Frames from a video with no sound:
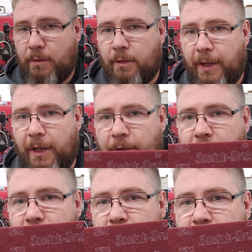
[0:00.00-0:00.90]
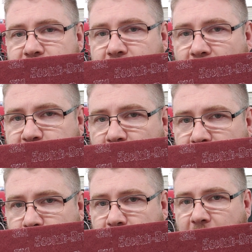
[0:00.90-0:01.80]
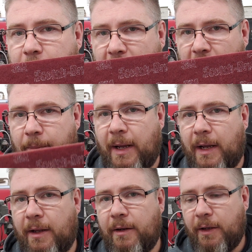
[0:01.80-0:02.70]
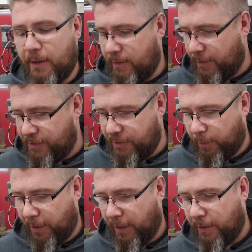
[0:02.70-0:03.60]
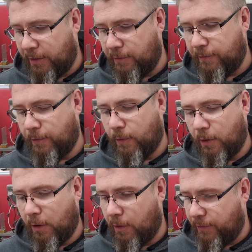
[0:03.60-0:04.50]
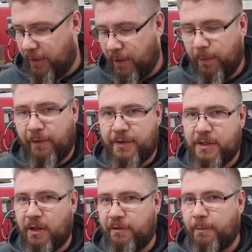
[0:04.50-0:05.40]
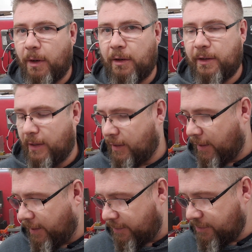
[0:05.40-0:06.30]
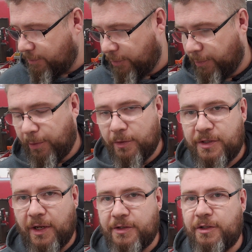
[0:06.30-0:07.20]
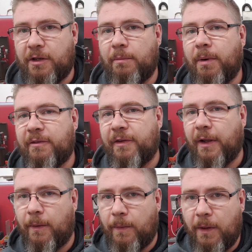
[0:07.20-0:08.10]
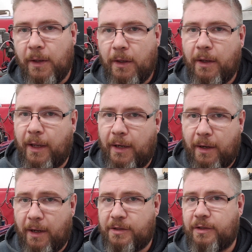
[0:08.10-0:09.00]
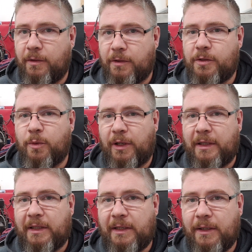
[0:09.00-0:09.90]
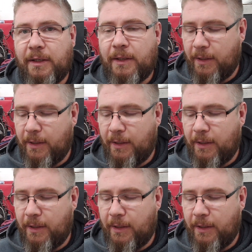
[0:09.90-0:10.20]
And the Scotch-Brite 3M hand pad, they're super handy for if you get a bit of a scuff mark in the kydex throughout the process, you can buff it out and it actually looks really clean.